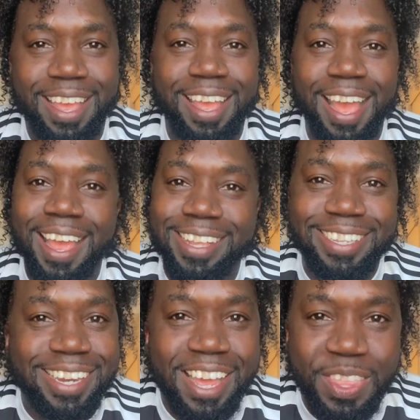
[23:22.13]

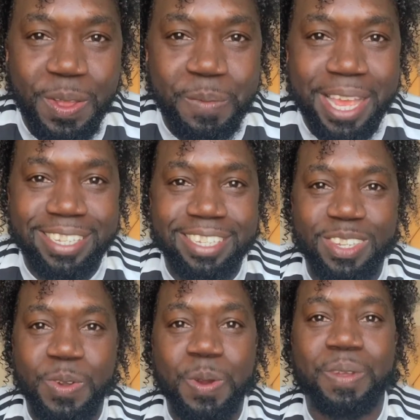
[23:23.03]
That's another amazing
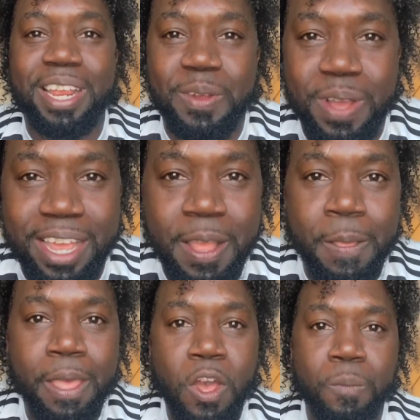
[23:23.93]
story. But anyway,
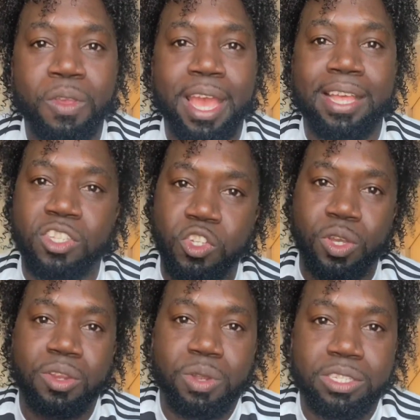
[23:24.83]
hope you guys
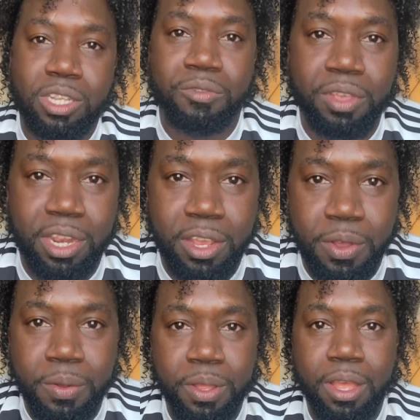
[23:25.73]
enjoy the rest of the
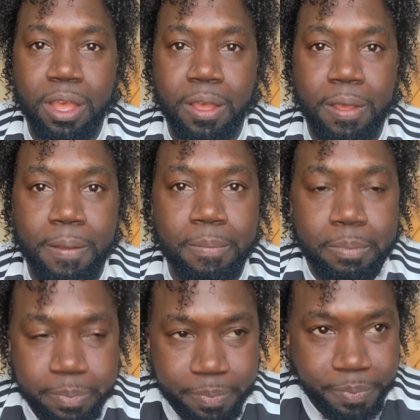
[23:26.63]
video. Um,